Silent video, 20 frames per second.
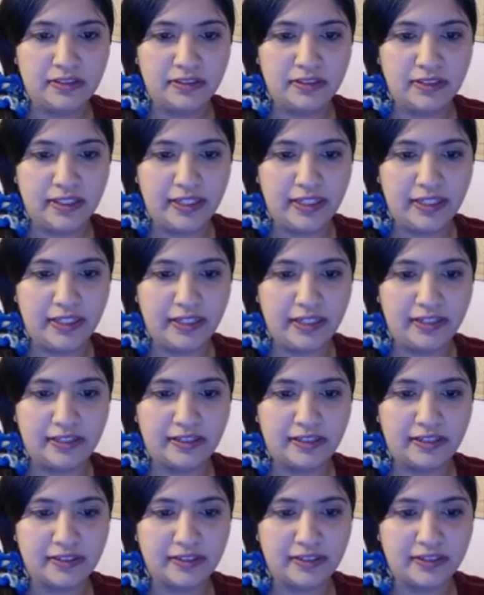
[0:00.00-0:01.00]
Like,
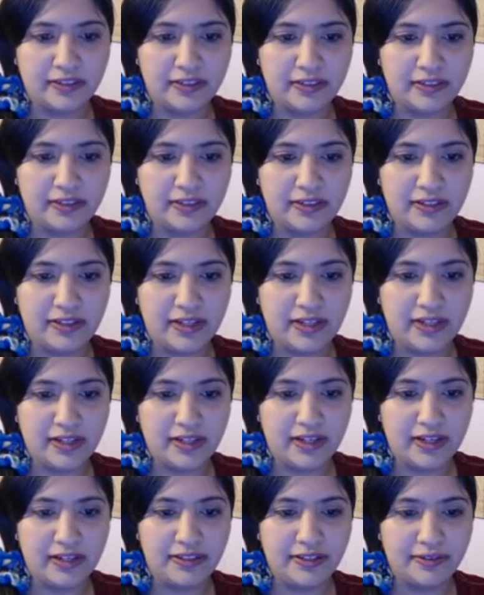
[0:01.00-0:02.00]

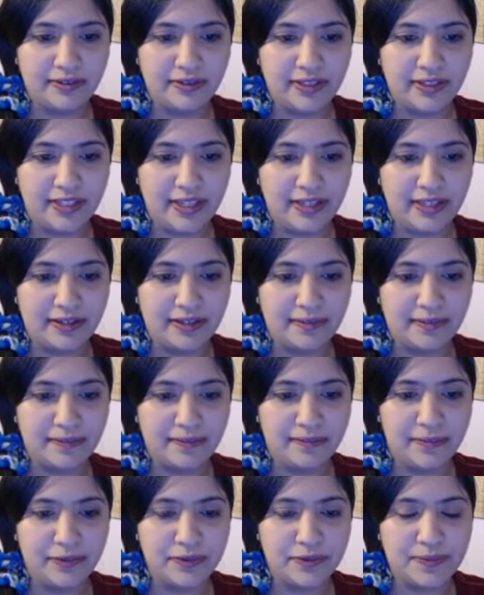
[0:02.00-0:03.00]
I don't think
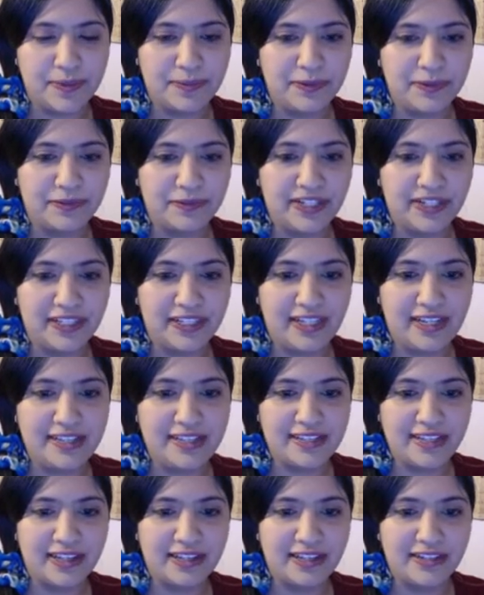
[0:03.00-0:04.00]
most people realize
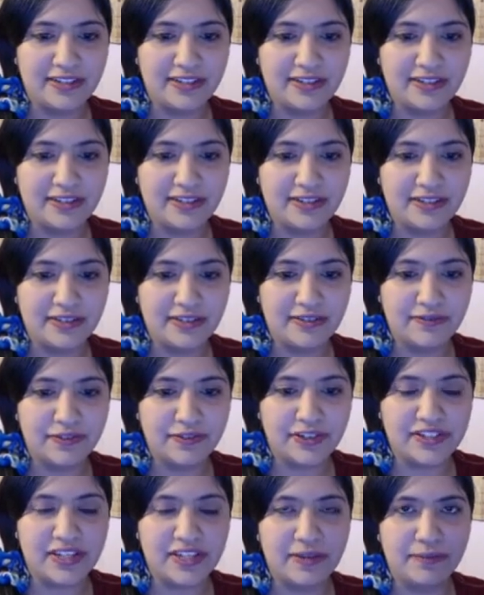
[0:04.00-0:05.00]
that, for
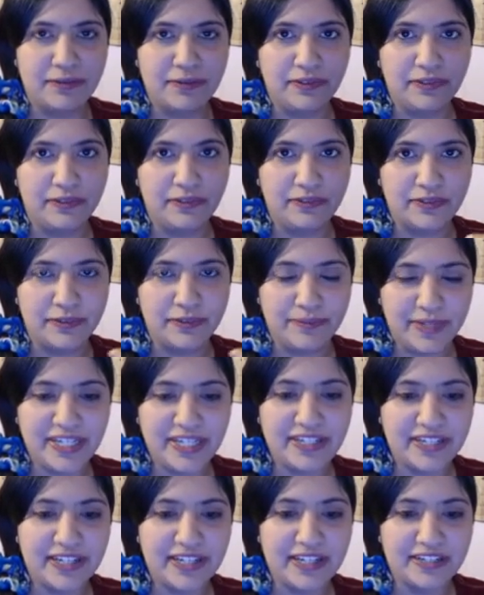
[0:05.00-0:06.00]
example, for me
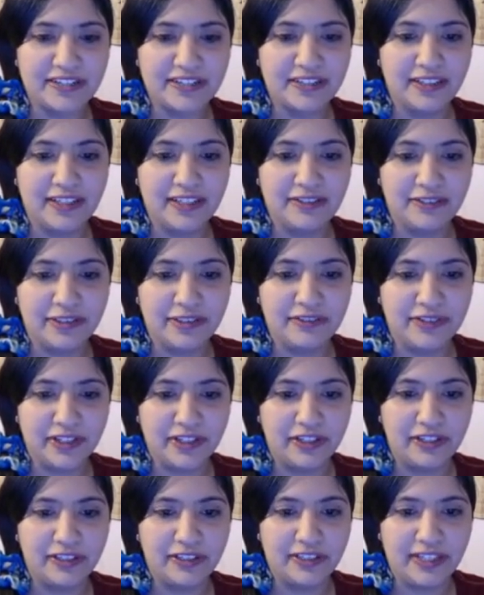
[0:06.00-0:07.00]
to get to the level of
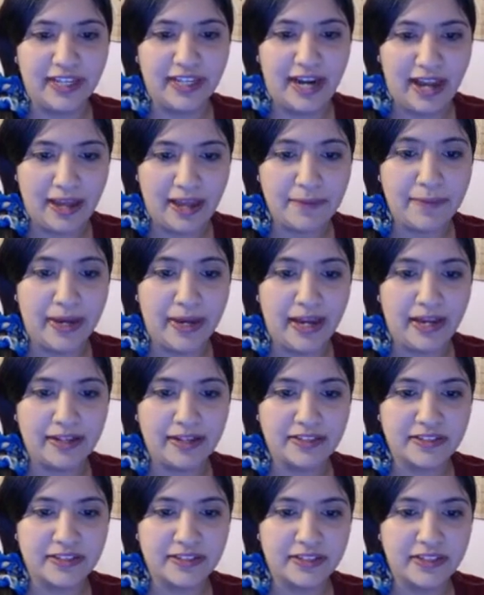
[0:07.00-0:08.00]
art that I'm
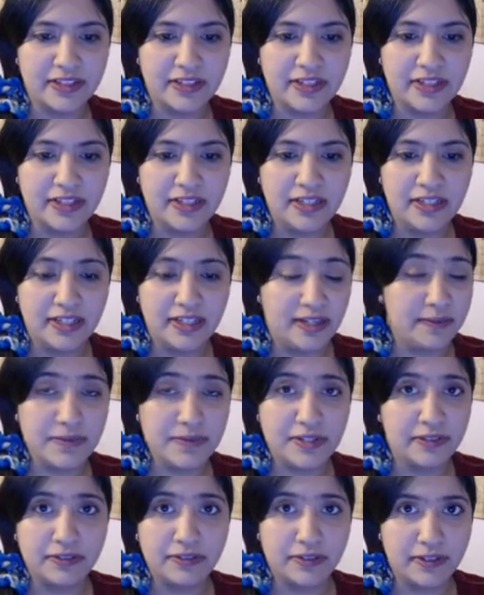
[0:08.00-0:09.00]
at, and I'm
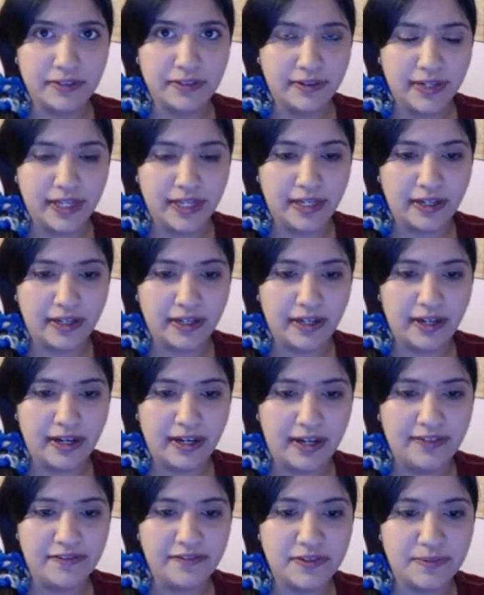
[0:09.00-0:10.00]
still growing,
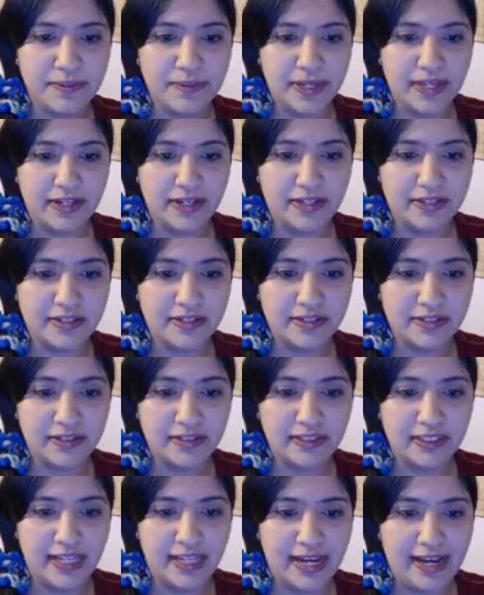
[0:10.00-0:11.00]
I've spent the
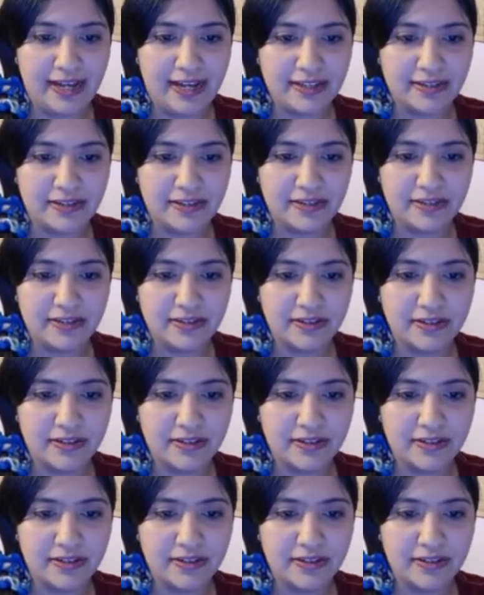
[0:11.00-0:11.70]
last